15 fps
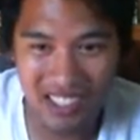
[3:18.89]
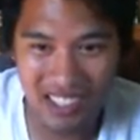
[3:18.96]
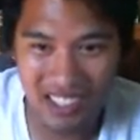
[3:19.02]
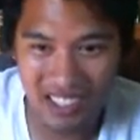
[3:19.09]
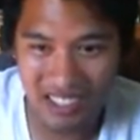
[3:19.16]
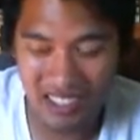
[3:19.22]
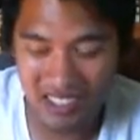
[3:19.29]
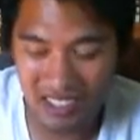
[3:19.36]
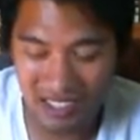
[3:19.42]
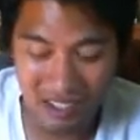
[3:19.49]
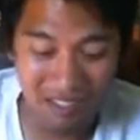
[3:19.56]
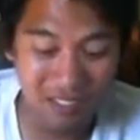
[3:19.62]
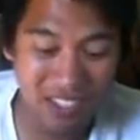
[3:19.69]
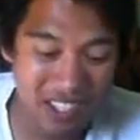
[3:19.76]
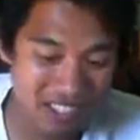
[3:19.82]
Uh,
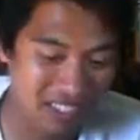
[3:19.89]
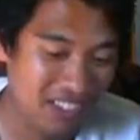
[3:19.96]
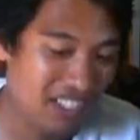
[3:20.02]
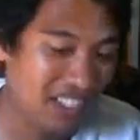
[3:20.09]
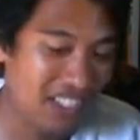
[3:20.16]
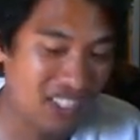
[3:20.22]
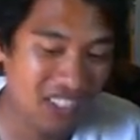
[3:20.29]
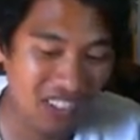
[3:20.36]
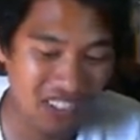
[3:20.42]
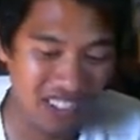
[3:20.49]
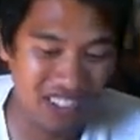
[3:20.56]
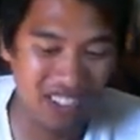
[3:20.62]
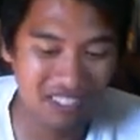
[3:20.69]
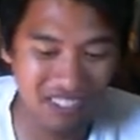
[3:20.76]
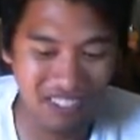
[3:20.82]
the fight went a
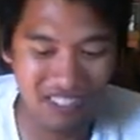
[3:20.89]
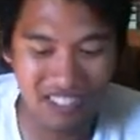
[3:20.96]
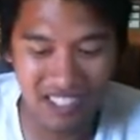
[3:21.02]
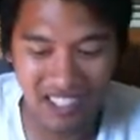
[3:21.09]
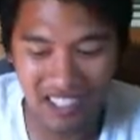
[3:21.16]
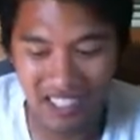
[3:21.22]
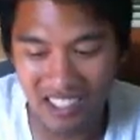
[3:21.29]
totally different way